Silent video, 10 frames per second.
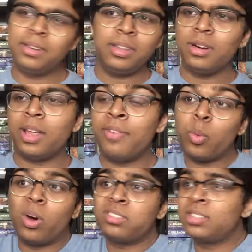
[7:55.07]
you know, if it
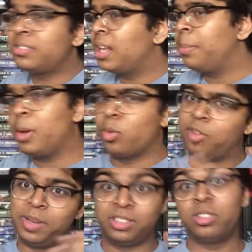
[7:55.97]
wasn't a setup, it would
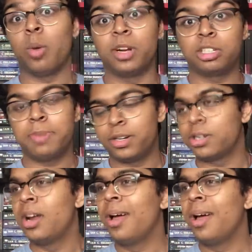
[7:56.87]
have been so much better.